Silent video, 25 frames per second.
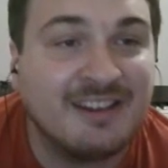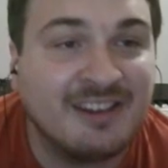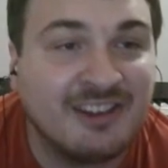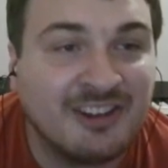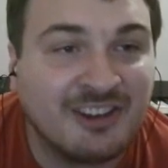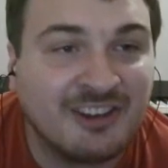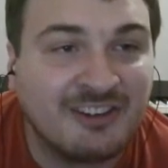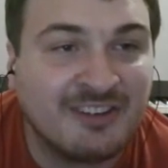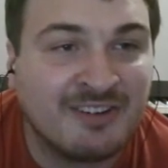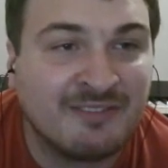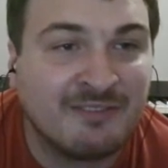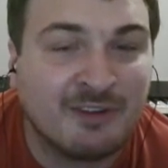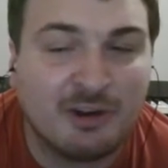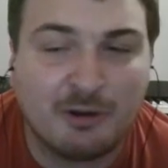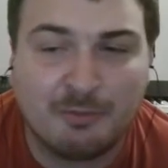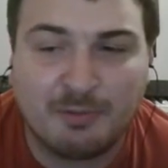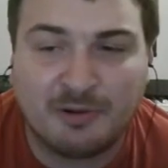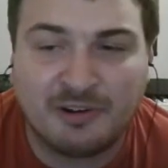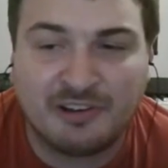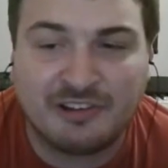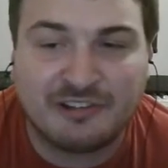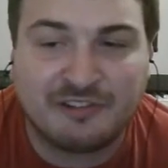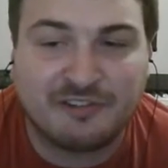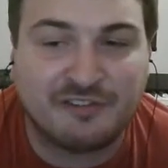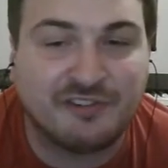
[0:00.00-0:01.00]
neovim
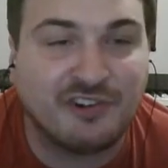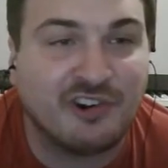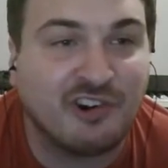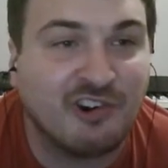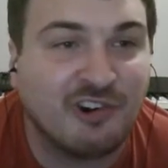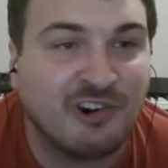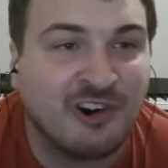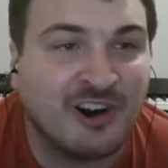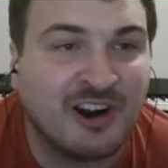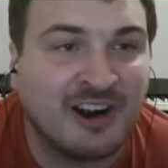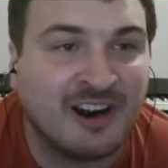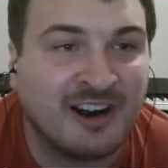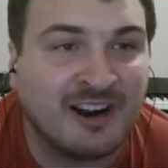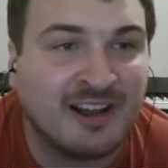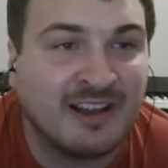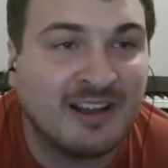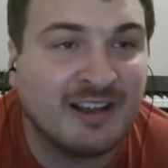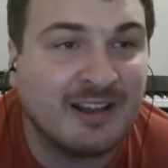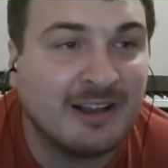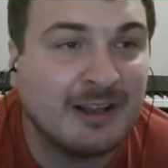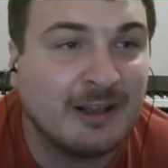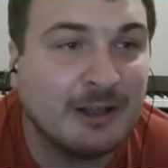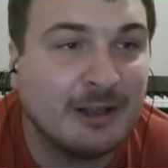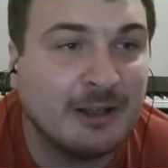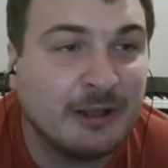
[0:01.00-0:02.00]
0.4.
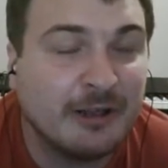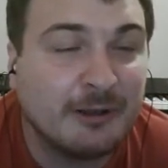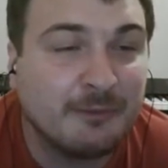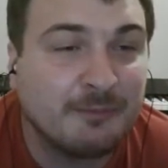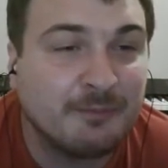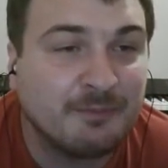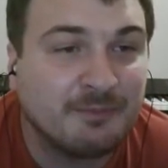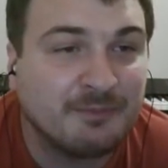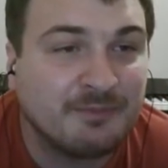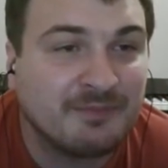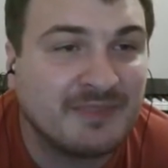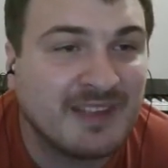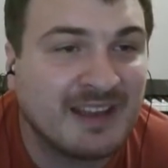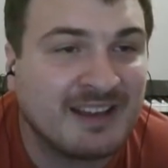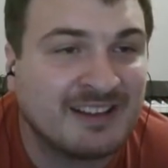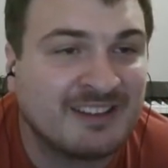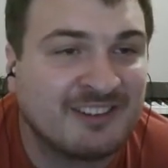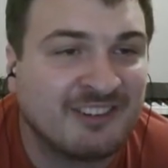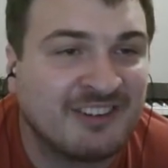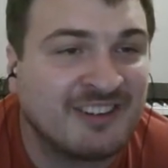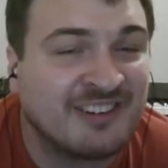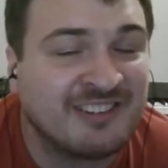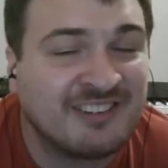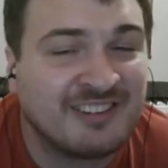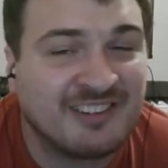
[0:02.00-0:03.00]
Yeah,
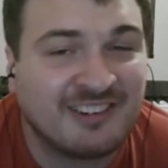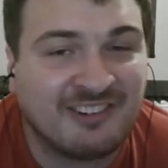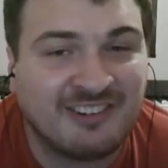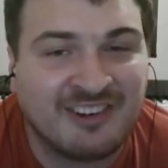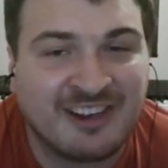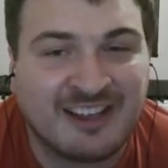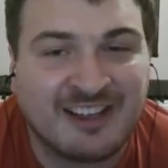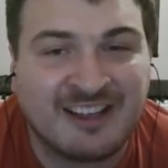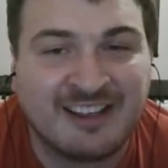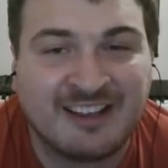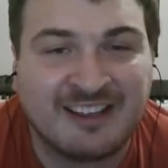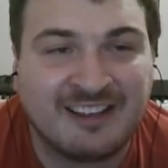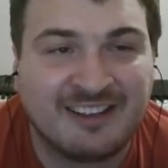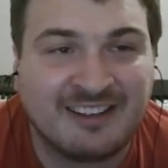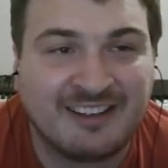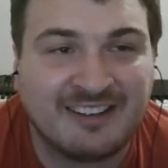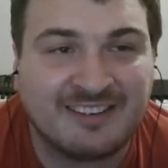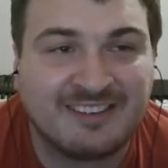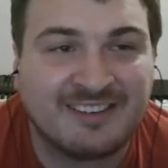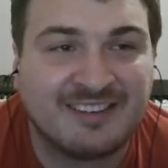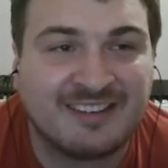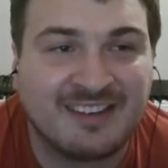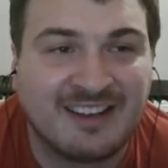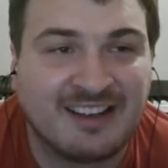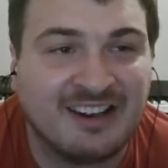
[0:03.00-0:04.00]
it was
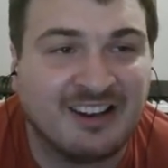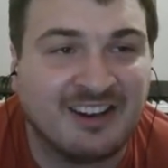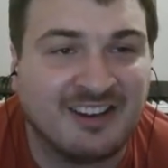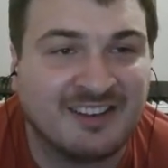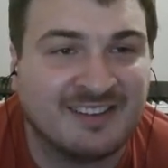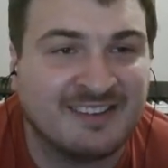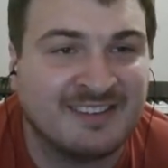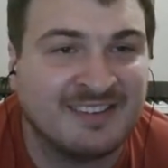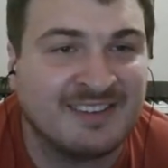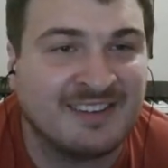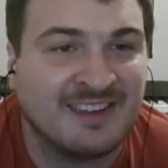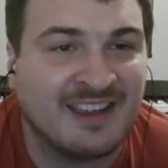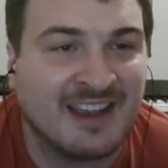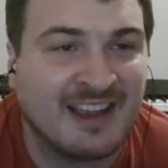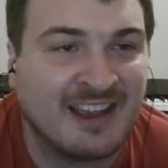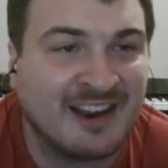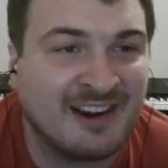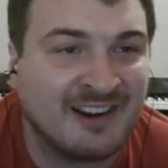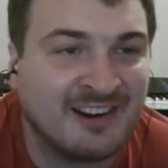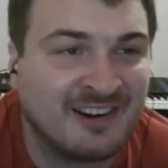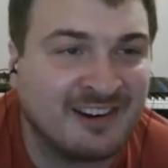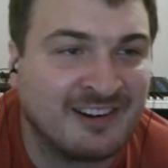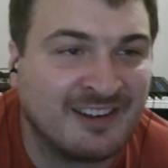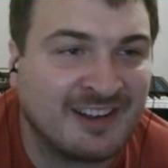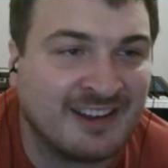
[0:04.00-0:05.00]
released last
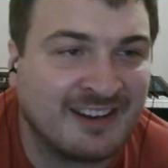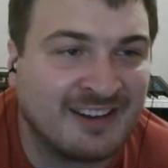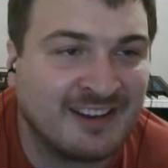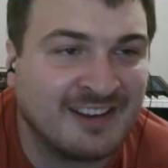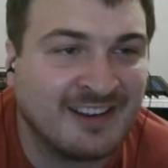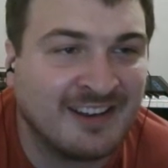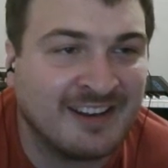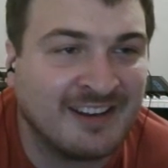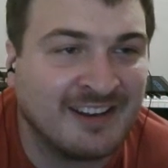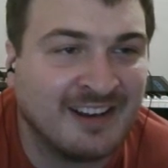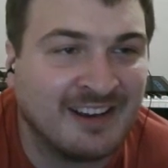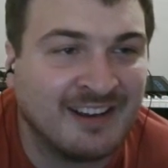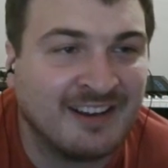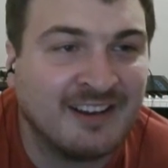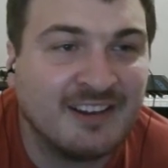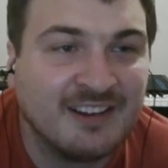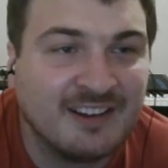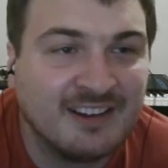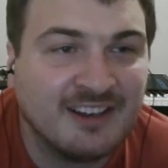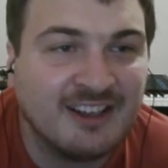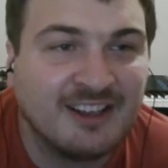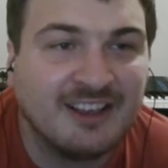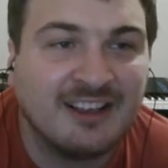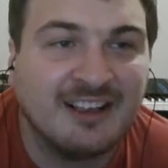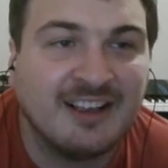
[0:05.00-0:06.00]
year, yada yada.
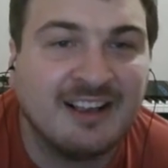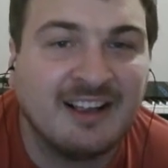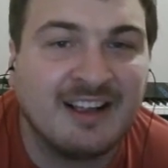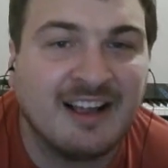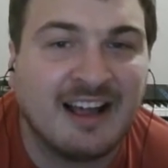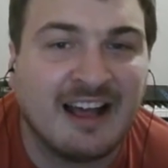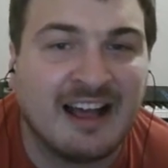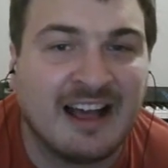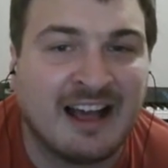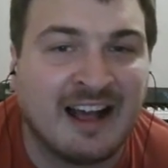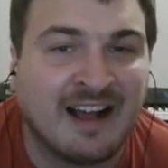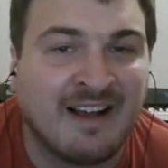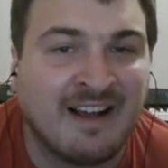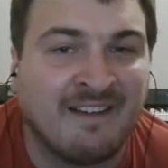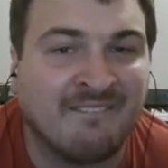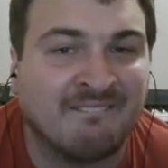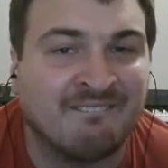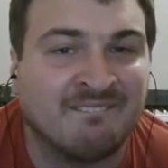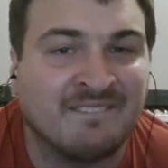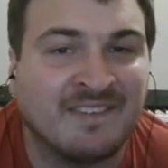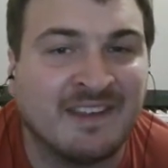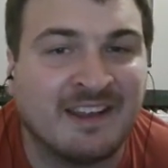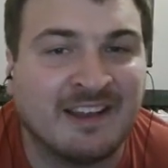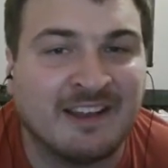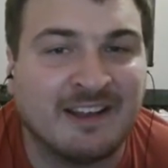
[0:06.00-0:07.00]

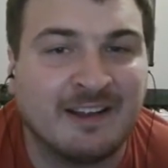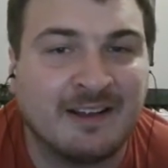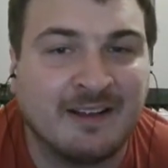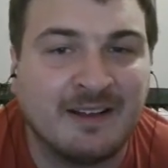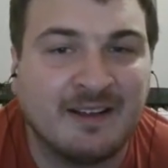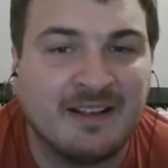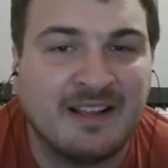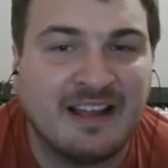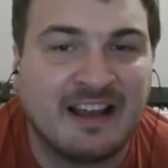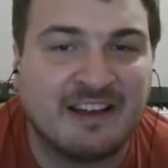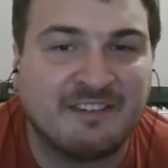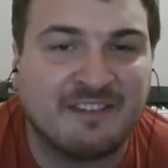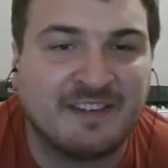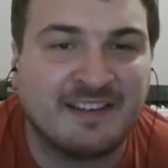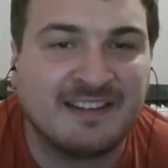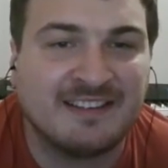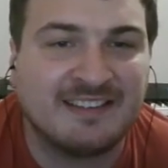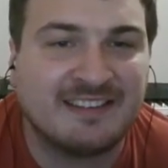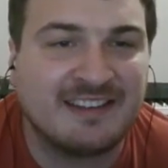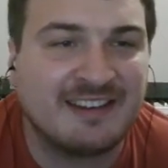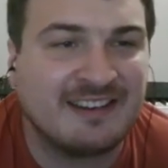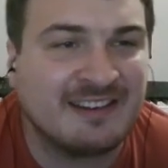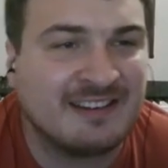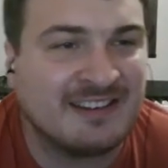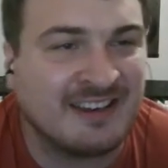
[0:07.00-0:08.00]
And I
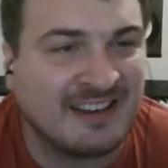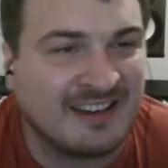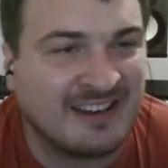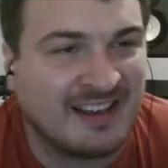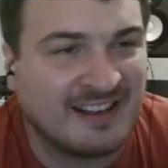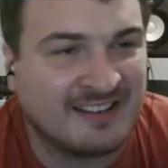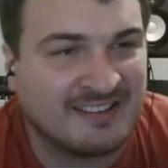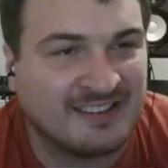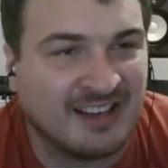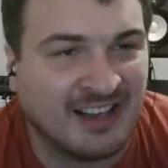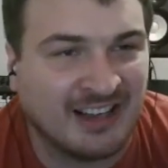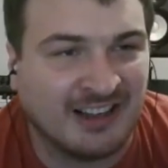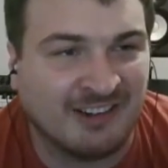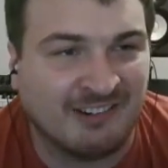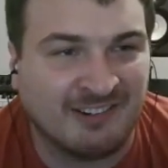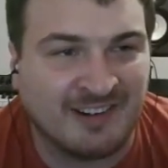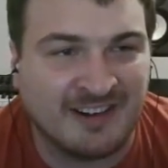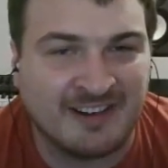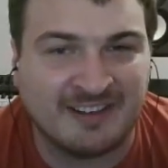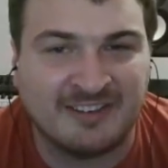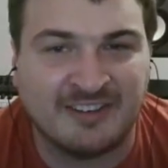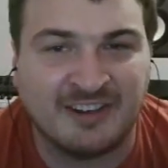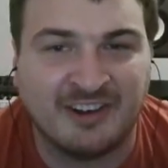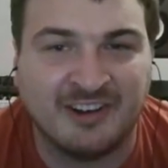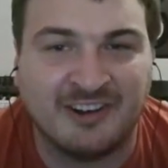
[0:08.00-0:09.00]
think TJ has
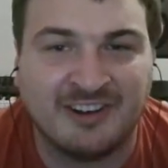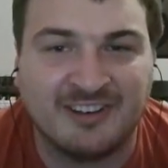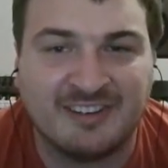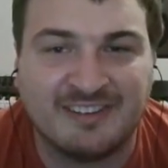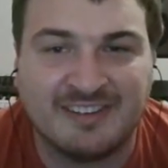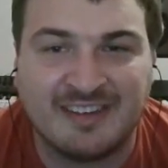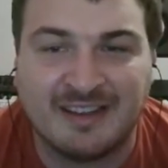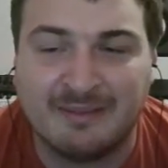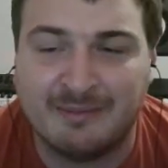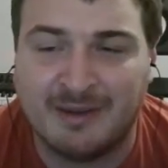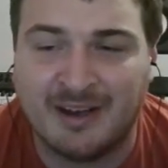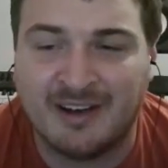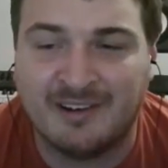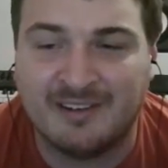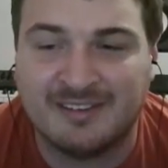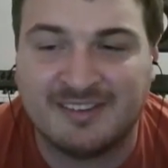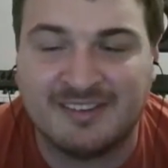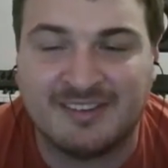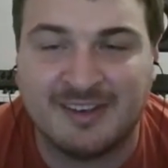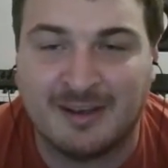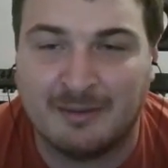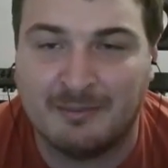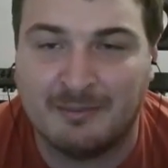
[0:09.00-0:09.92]
already talked about